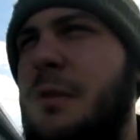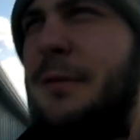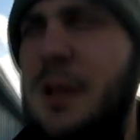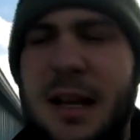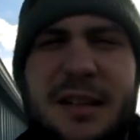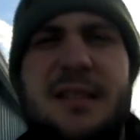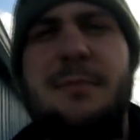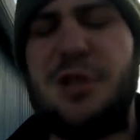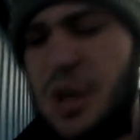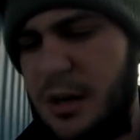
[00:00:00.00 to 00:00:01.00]
we've collected
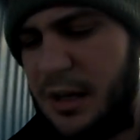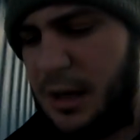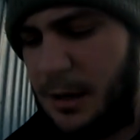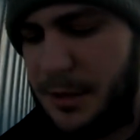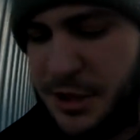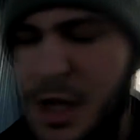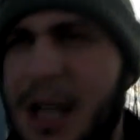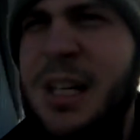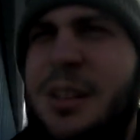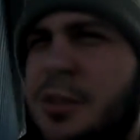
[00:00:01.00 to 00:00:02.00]
some junk and garbage.
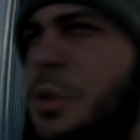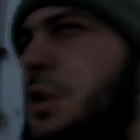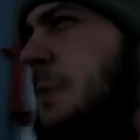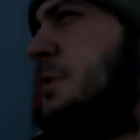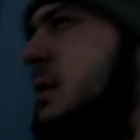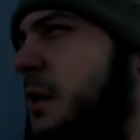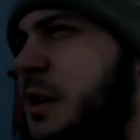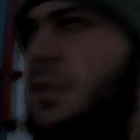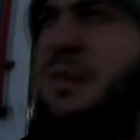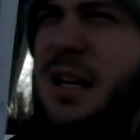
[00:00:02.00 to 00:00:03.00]
There's no dumpster out
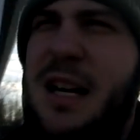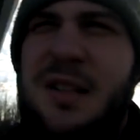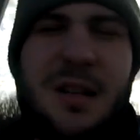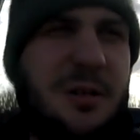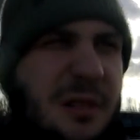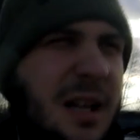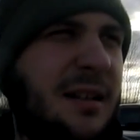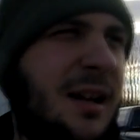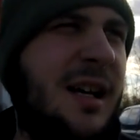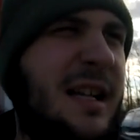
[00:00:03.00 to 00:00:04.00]
here, so it kind of sucks. We got
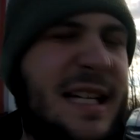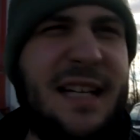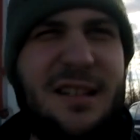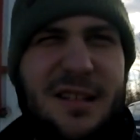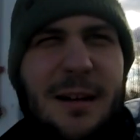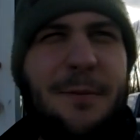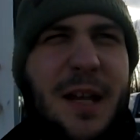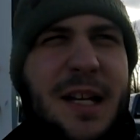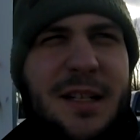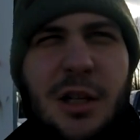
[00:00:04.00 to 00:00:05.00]
to take the stuff
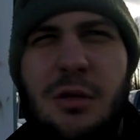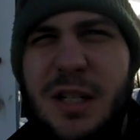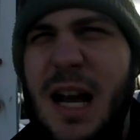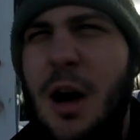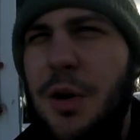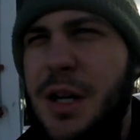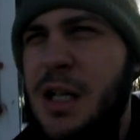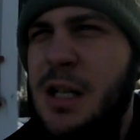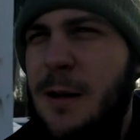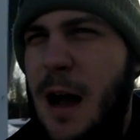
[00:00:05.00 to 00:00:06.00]
into town,
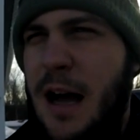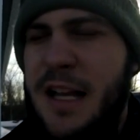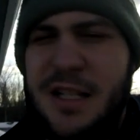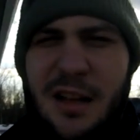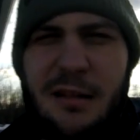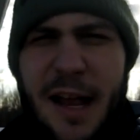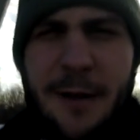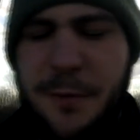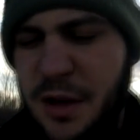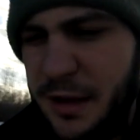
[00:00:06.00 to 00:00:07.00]
into the
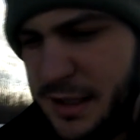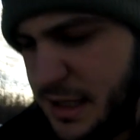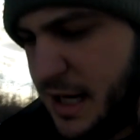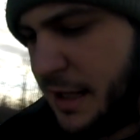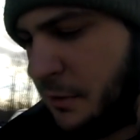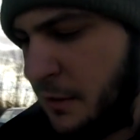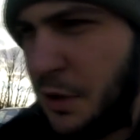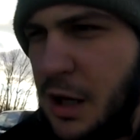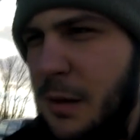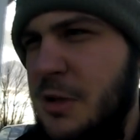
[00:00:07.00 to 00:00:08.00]
landfill, and kind of get rid of
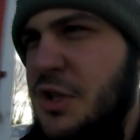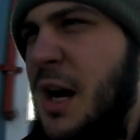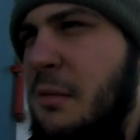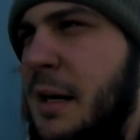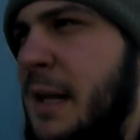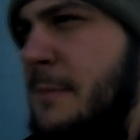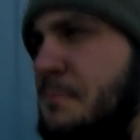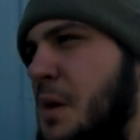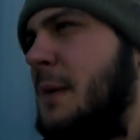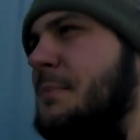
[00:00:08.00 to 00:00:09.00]
our garbage that way,
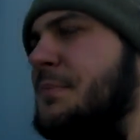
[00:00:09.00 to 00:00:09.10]
but